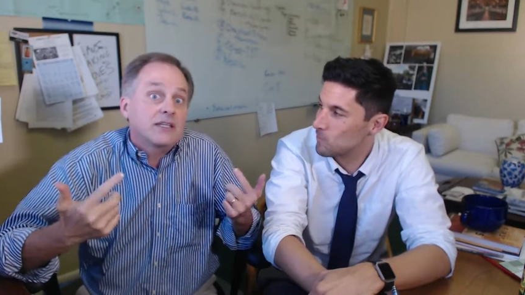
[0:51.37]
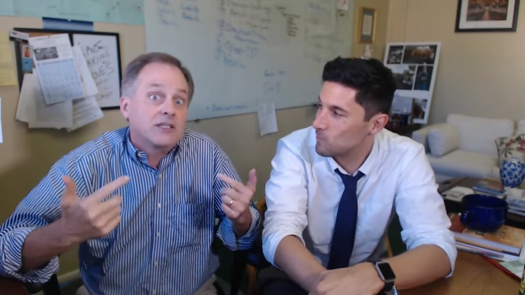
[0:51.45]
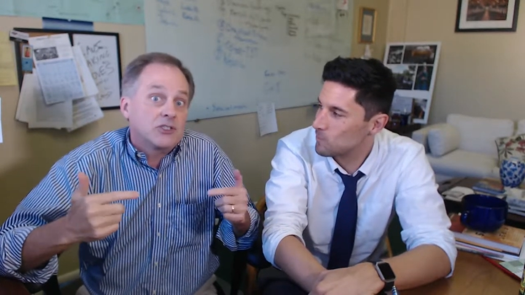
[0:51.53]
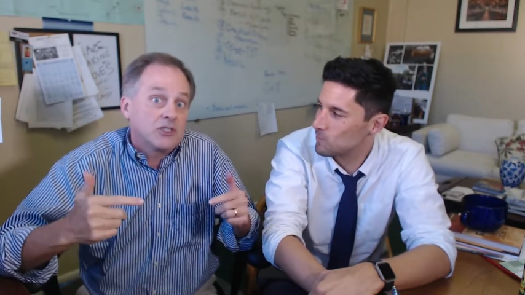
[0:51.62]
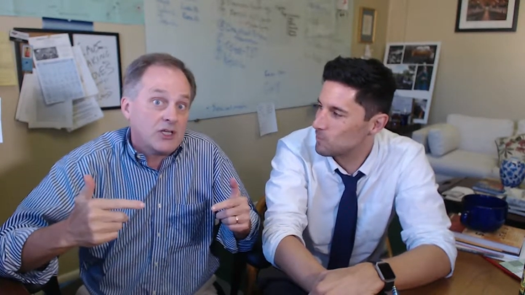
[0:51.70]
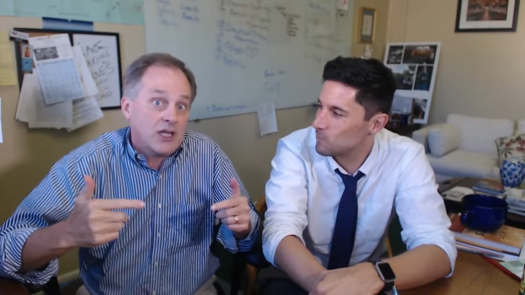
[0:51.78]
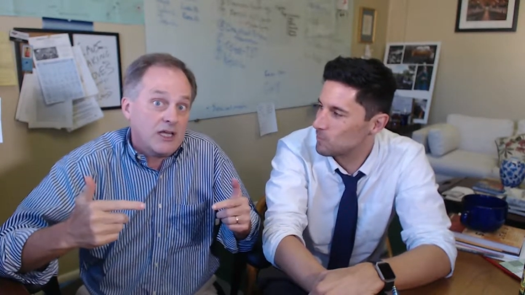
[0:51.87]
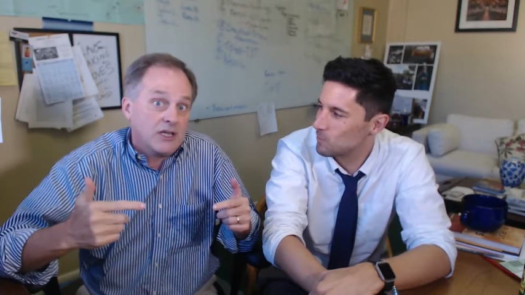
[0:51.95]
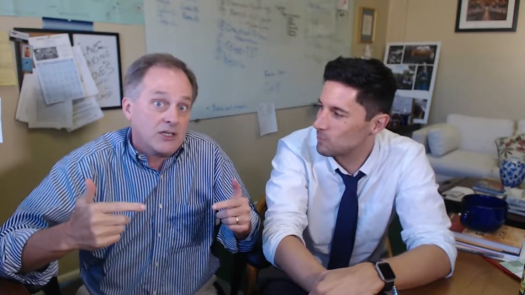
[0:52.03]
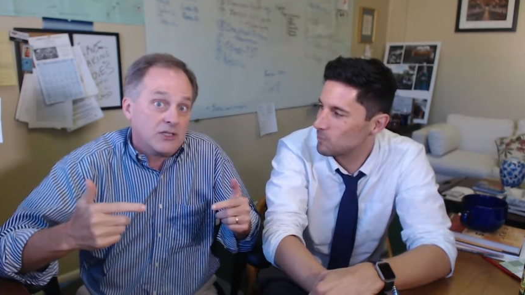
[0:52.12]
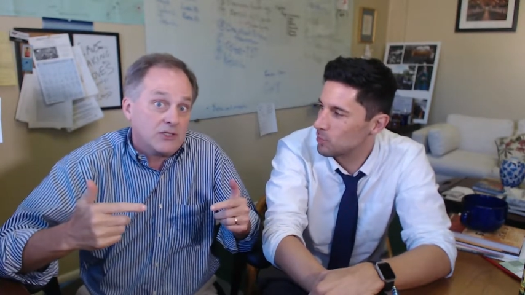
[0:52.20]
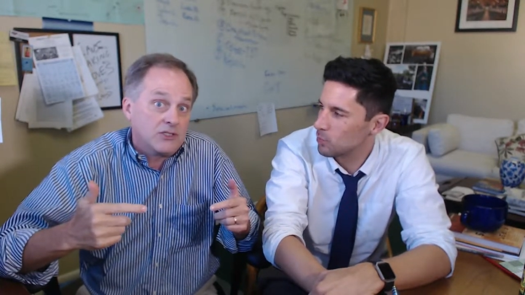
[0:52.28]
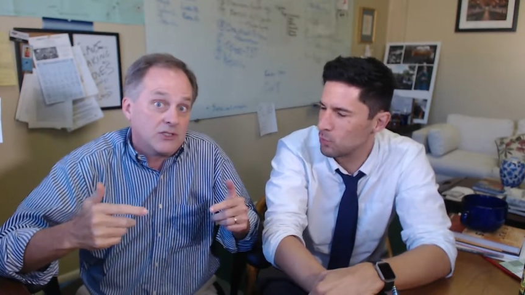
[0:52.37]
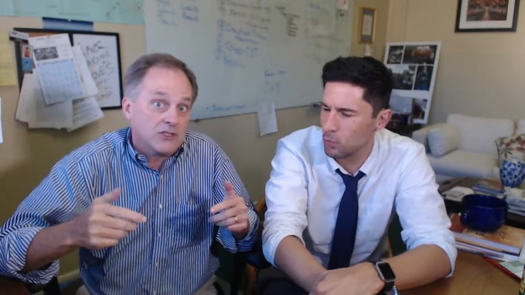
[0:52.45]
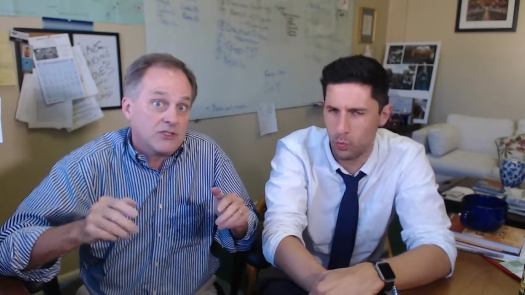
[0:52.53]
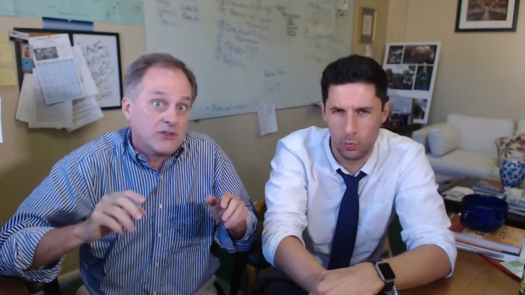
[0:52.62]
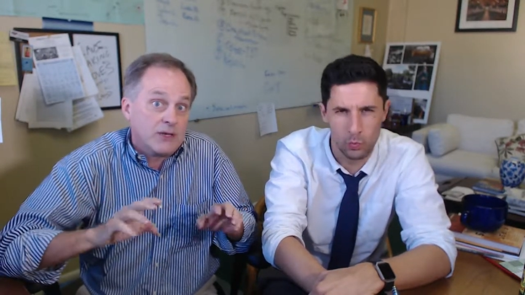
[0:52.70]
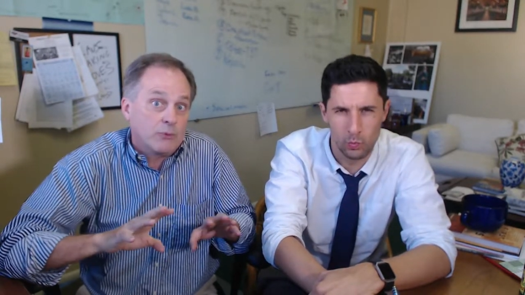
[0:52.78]
Speaker 1: changed so
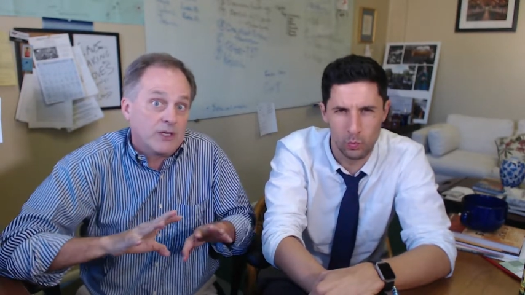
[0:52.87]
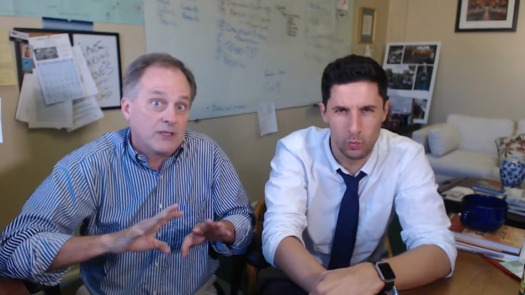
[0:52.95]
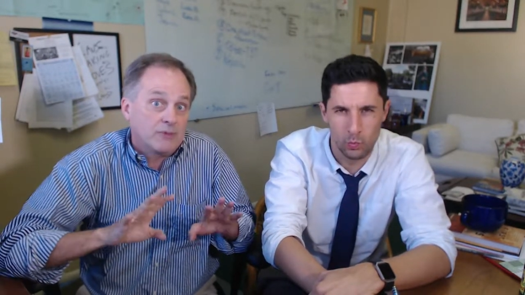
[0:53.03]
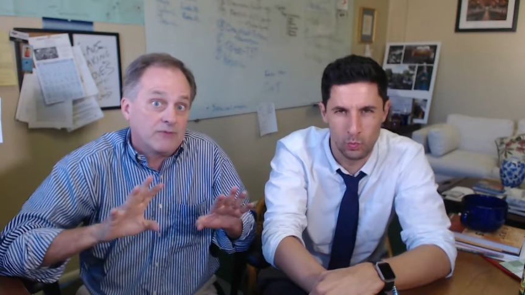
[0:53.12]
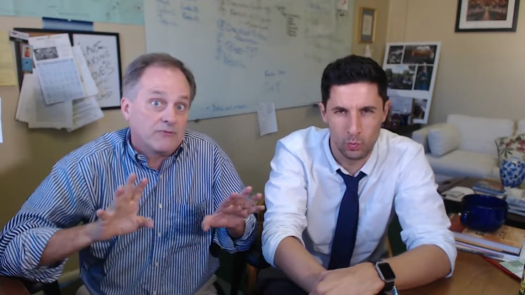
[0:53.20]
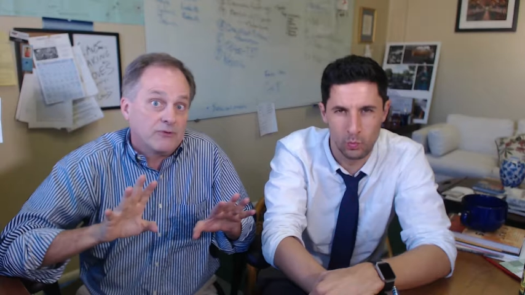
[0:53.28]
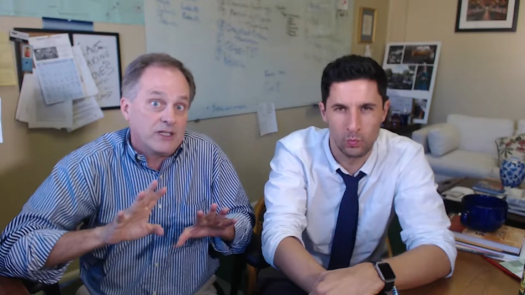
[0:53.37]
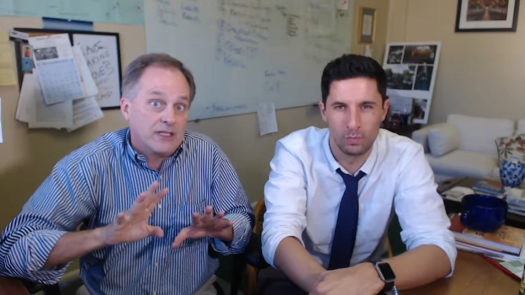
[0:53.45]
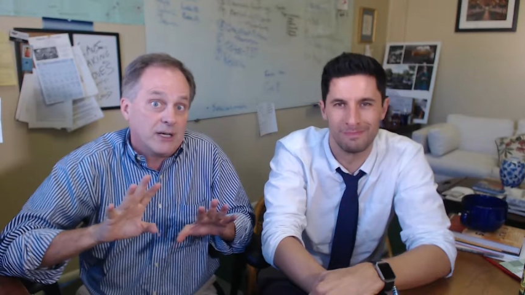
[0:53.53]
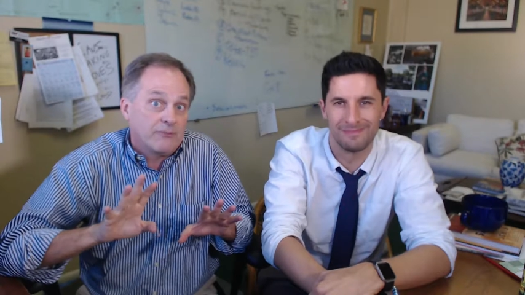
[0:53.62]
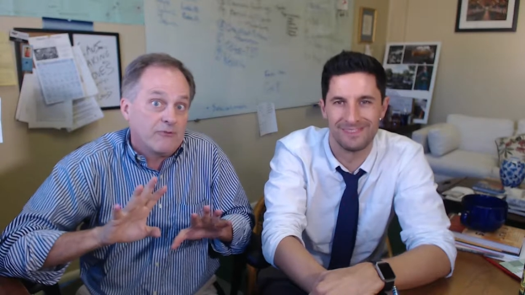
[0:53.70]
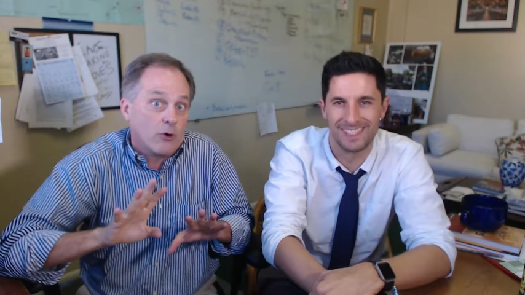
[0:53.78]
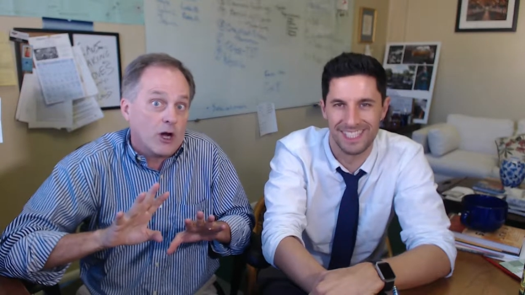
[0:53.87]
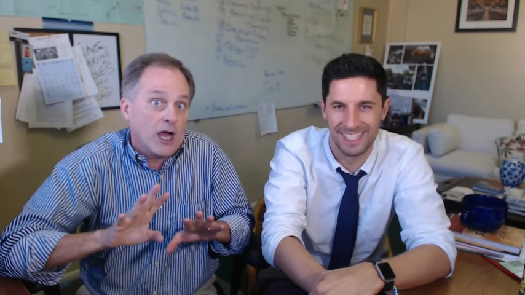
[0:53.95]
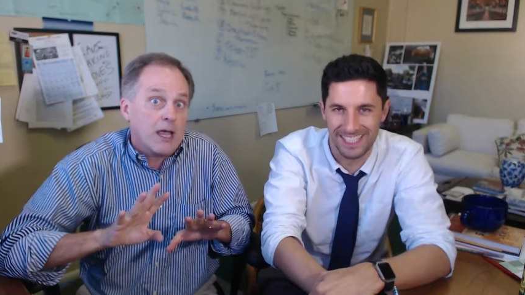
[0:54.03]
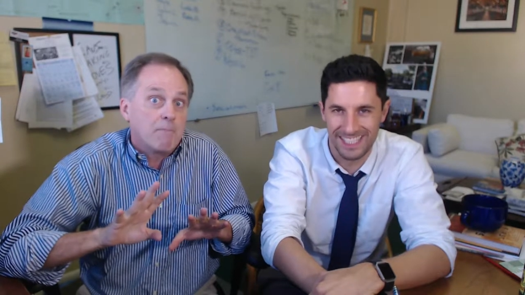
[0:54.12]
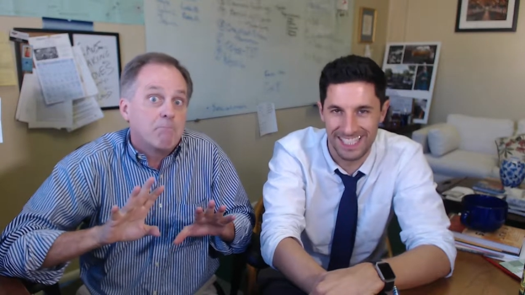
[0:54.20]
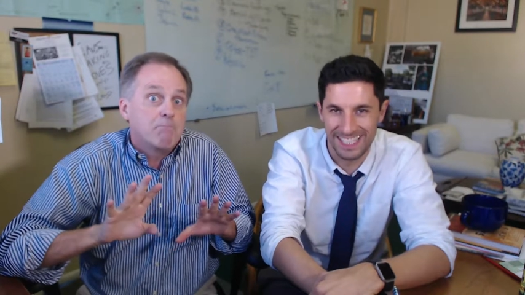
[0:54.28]
that we can be freed up for
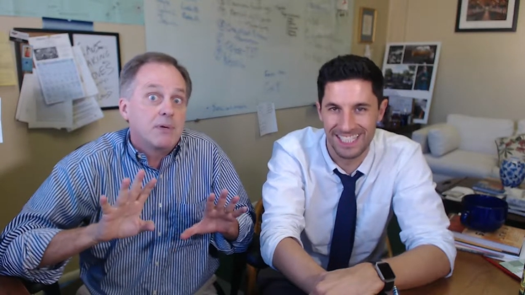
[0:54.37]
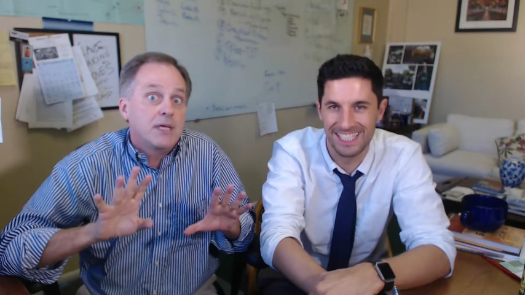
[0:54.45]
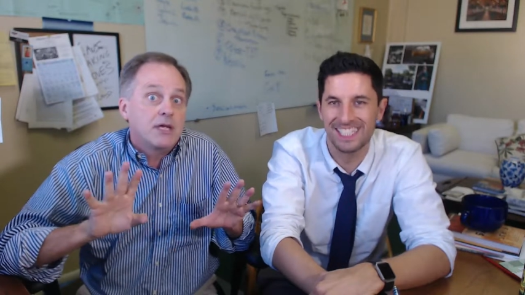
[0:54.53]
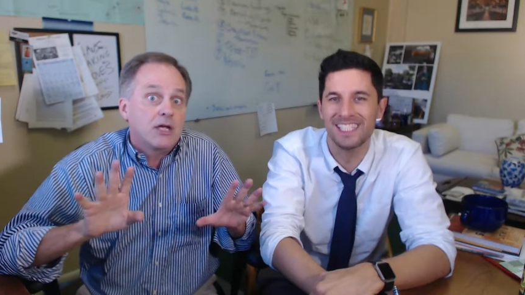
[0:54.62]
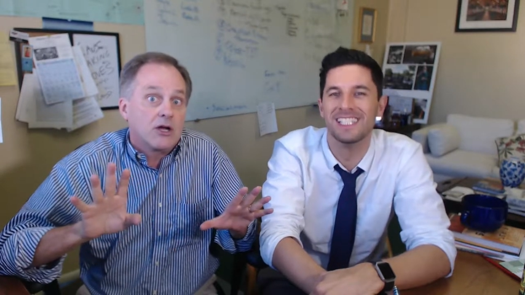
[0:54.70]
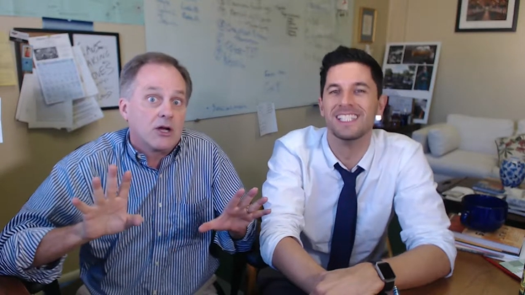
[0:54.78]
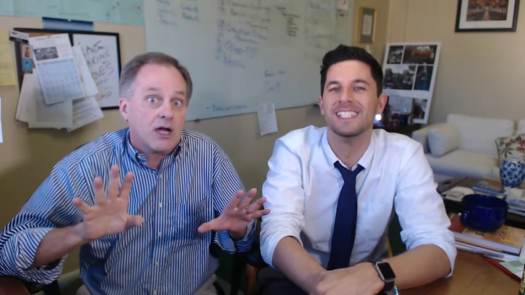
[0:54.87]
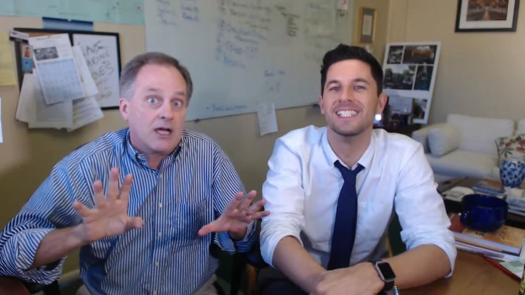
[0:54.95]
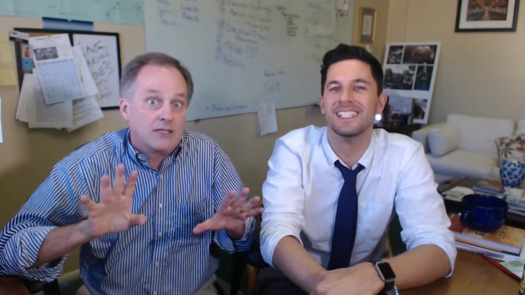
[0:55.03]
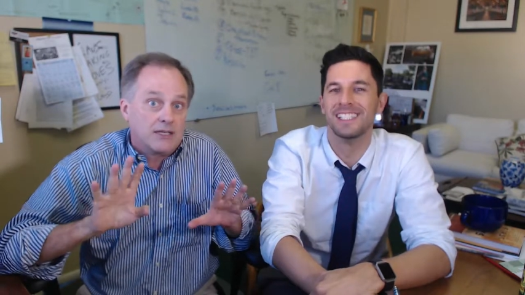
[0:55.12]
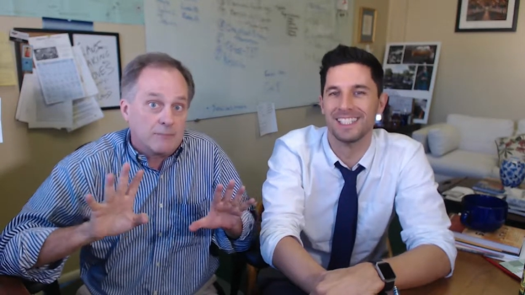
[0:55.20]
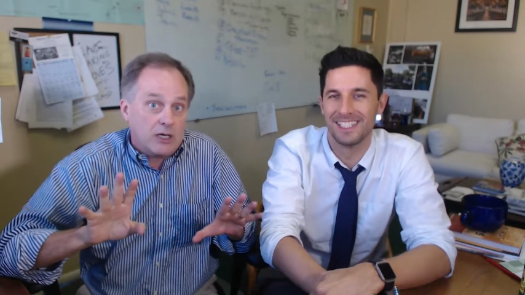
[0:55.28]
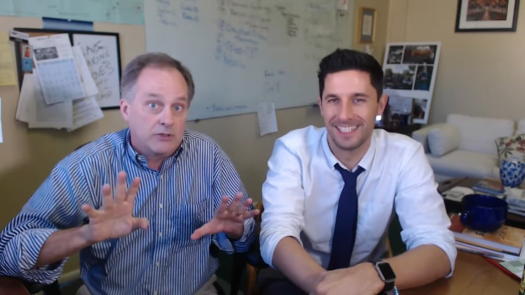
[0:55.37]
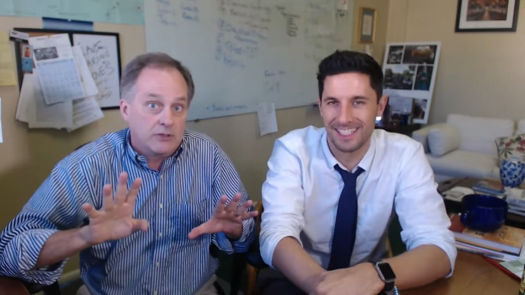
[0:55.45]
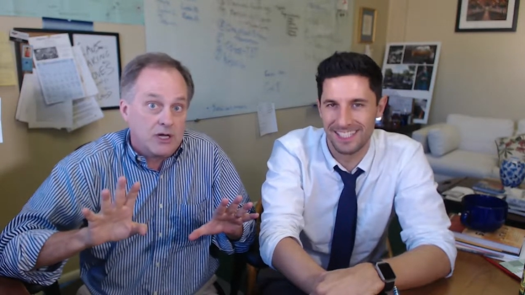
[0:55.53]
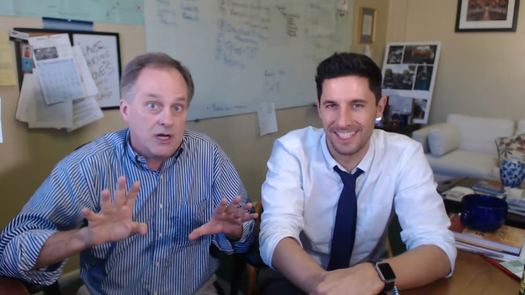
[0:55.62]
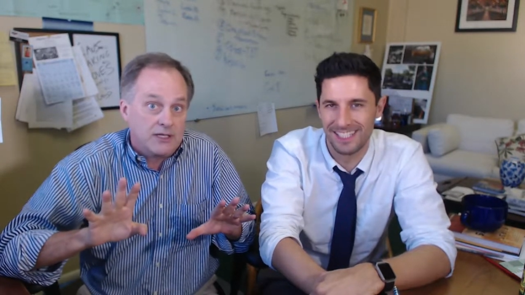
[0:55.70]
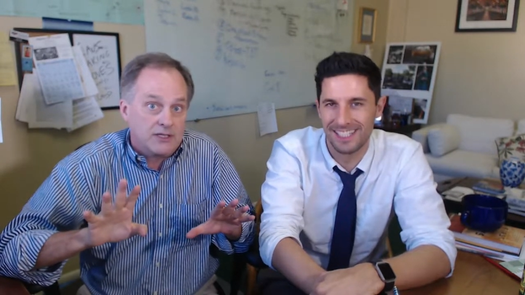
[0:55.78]
a bigger idea about who
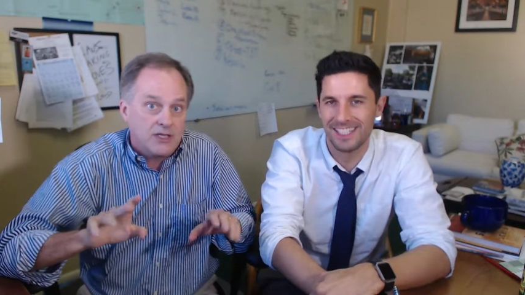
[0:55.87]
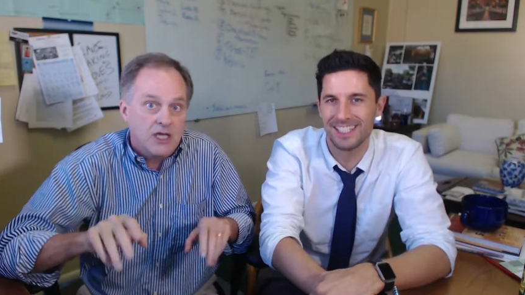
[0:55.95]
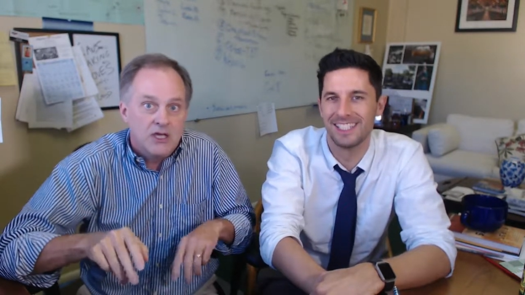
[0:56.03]
God is.